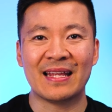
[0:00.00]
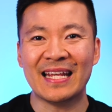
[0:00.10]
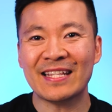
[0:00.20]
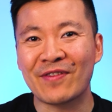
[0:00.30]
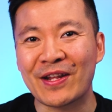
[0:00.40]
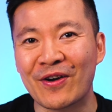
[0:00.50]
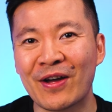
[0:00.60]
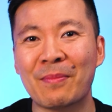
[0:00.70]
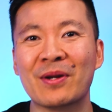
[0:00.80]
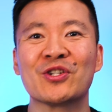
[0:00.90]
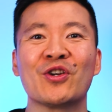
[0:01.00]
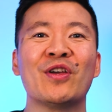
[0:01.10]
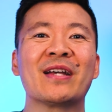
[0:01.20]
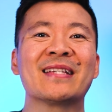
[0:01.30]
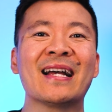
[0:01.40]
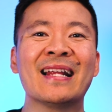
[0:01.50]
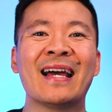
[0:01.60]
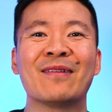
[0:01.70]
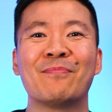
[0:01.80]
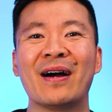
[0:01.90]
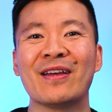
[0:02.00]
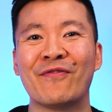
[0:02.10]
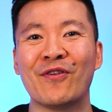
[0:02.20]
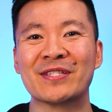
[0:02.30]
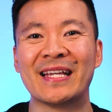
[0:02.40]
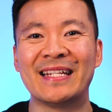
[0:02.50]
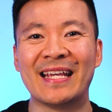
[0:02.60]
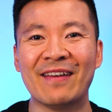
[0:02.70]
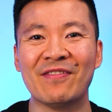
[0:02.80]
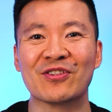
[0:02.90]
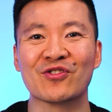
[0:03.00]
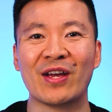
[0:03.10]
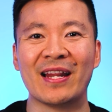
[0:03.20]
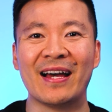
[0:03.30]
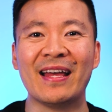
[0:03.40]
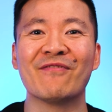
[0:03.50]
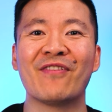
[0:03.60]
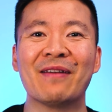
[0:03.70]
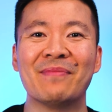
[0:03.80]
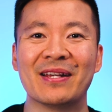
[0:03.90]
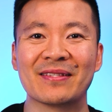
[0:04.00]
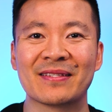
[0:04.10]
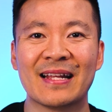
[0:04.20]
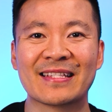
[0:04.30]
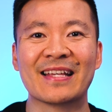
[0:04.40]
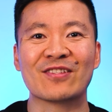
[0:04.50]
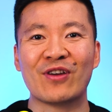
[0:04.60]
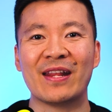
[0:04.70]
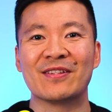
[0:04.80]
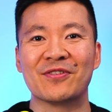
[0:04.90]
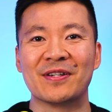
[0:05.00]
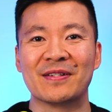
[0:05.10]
In this video, I'm going to show you exactly how to buy your first ETF in Australia in 5 minutes. Let's get straight into it.